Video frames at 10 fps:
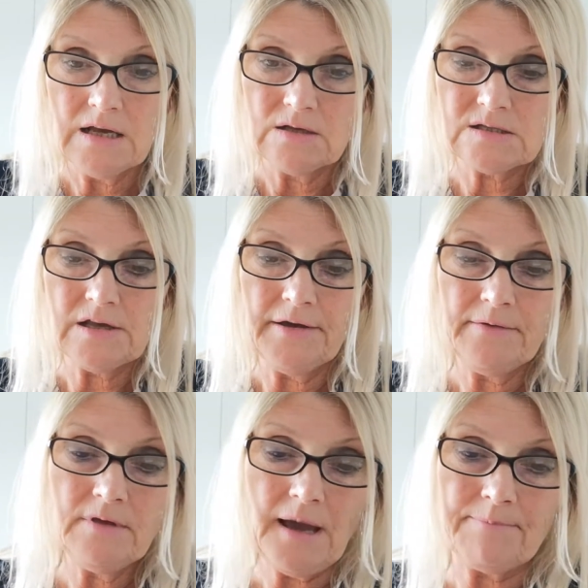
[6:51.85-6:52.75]
So
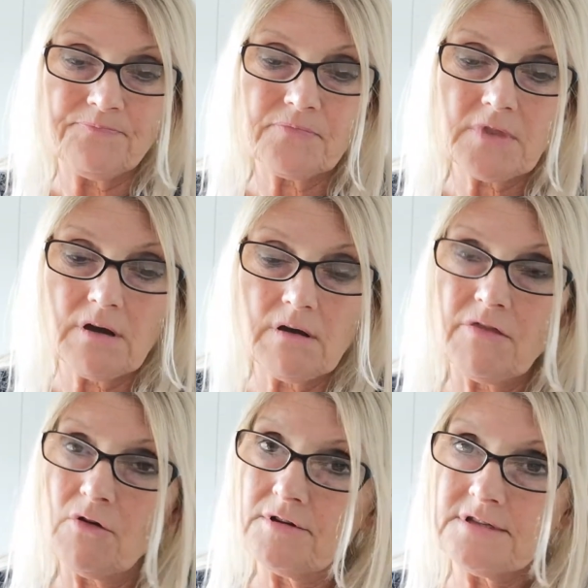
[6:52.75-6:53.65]
yeah,
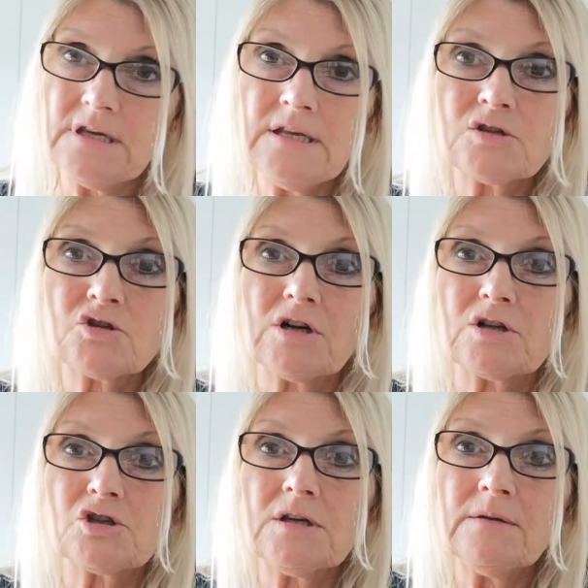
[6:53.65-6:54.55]
authority,
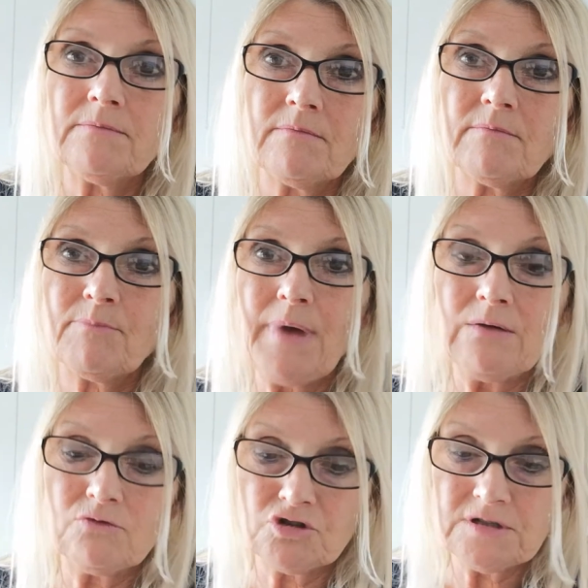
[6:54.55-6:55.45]
structure,
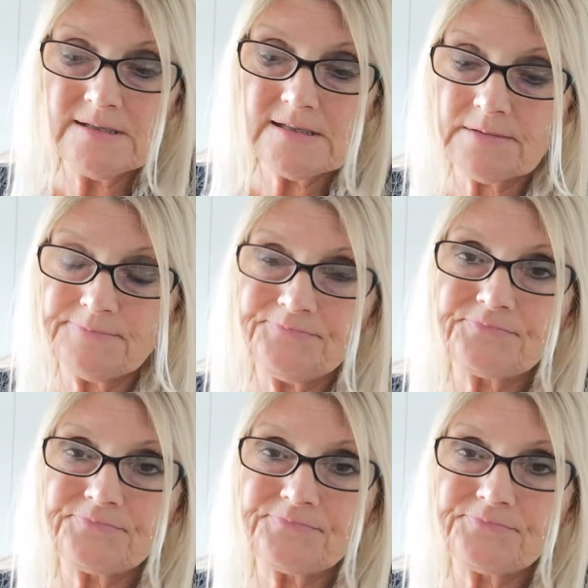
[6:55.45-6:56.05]
boundaries.